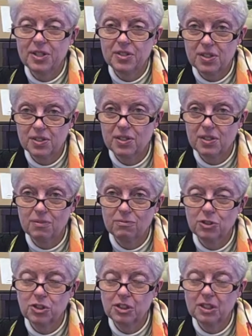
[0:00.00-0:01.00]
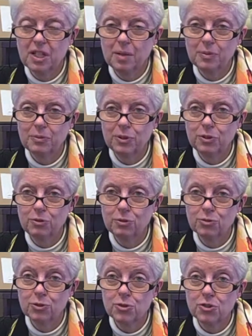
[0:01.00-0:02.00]
place at the Virginia Commonwealth
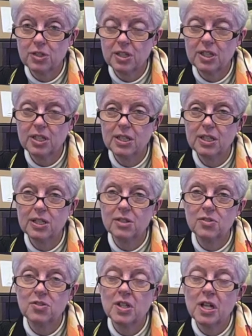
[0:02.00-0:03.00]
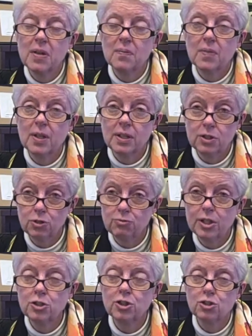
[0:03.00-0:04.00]
University, is an
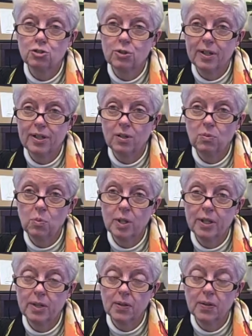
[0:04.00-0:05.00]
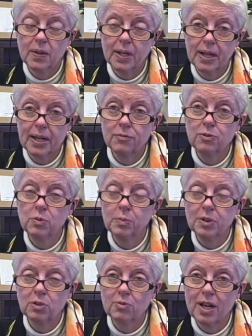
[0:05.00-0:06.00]
intervention trial where half the
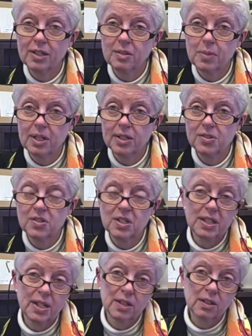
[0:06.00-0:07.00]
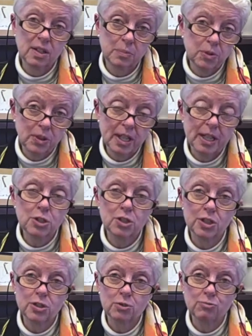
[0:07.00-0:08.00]
women are randomized to get a
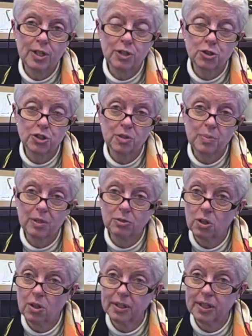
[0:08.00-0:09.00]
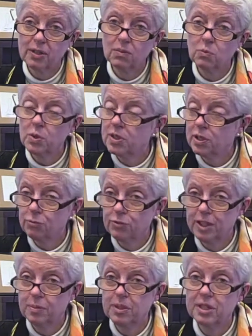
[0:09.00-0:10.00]
communication intervention about talking with their
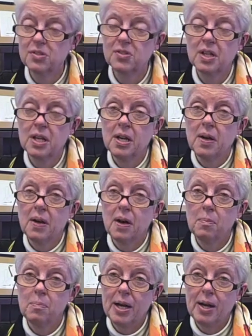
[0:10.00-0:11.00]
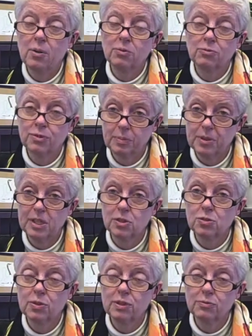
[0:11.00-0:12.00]
families about family
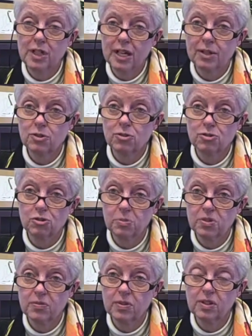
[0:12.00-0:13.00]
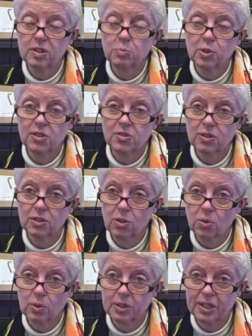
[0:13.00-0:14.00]
history of cancer, specifically breast and
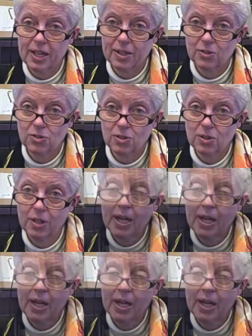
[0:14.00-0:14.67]
colon cancer.